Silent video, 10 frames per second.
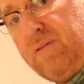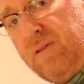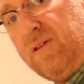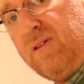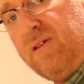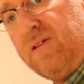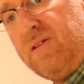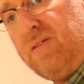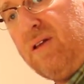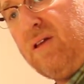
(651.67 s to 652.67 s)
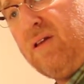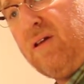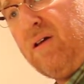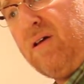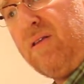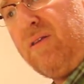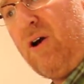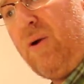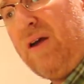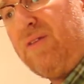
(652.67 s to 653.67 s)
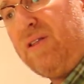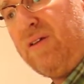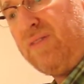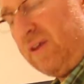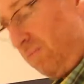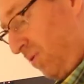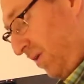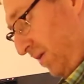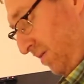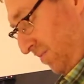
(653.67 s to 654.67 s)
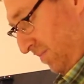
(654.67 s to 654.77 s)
This is the no heavy lifting part.